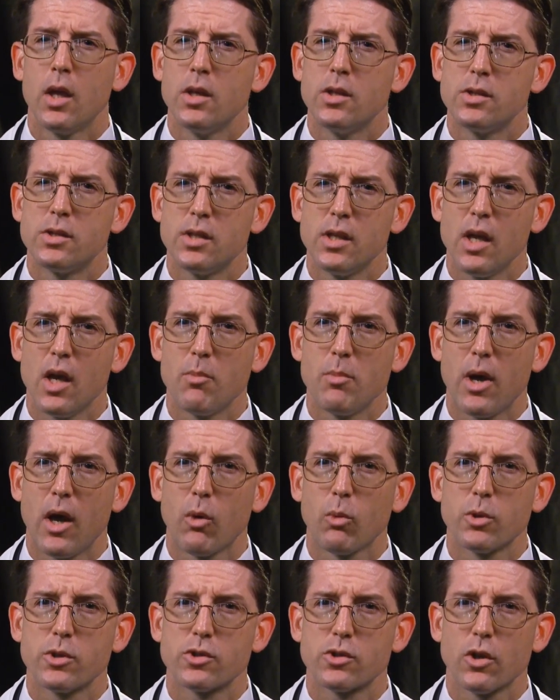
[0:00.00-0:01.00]

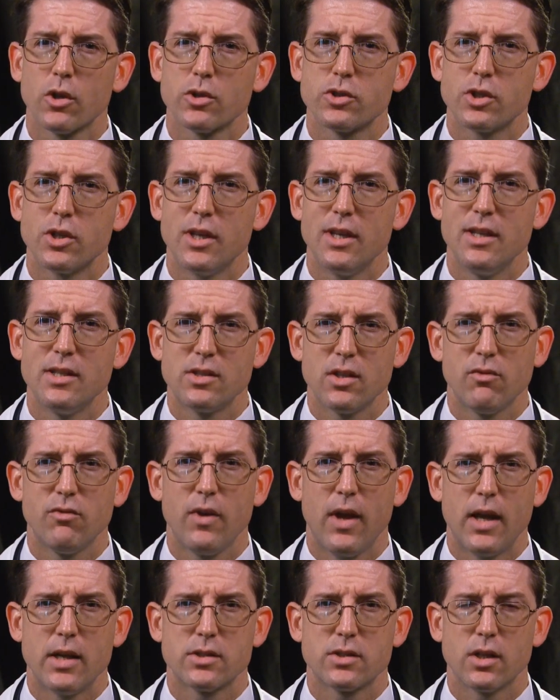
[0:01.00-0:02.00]
CML research is
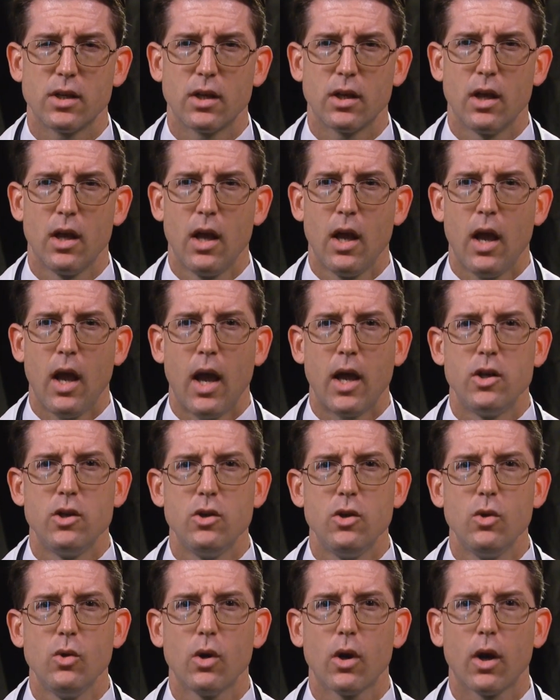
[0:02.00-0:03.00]
advancing, and
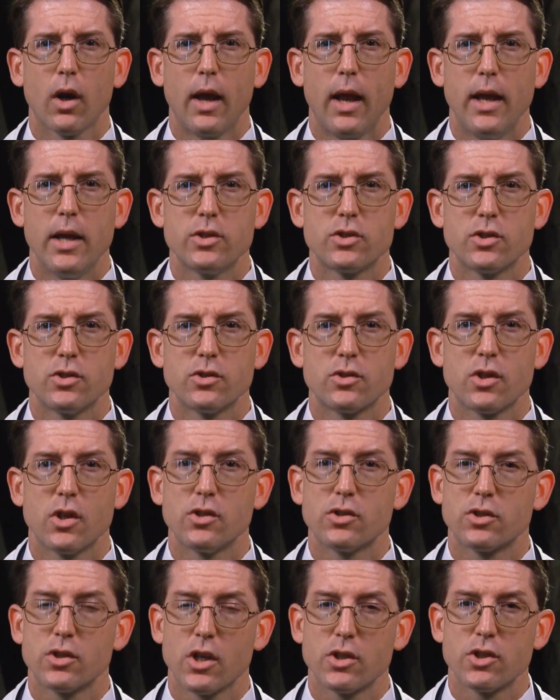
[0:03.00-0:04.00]
newer agents
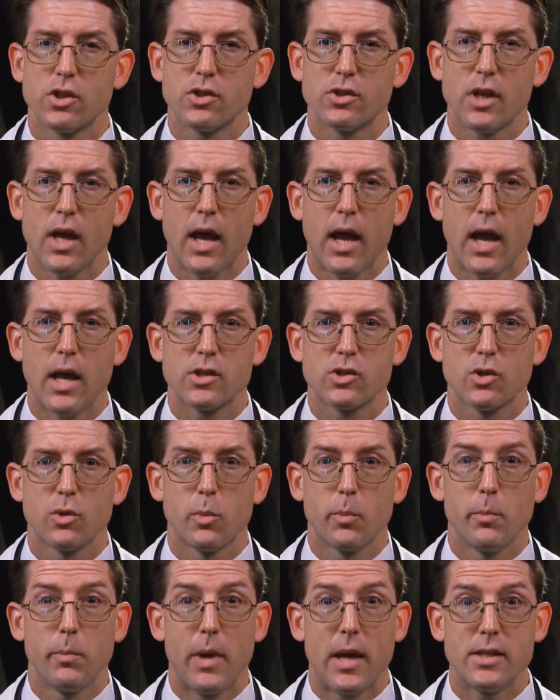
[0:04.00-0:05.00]
such as
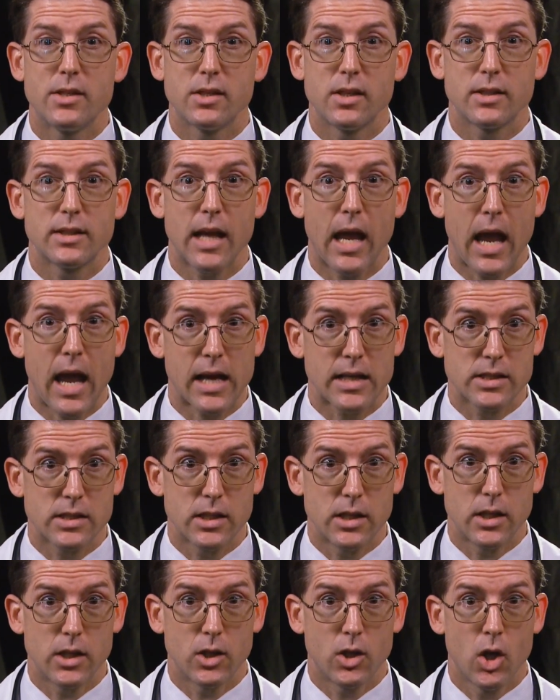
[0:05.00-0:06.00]

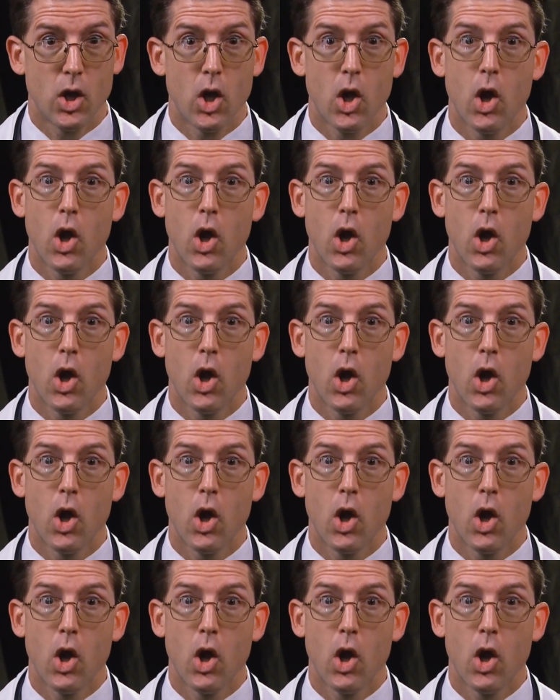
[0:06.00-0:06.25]
azomacitaxine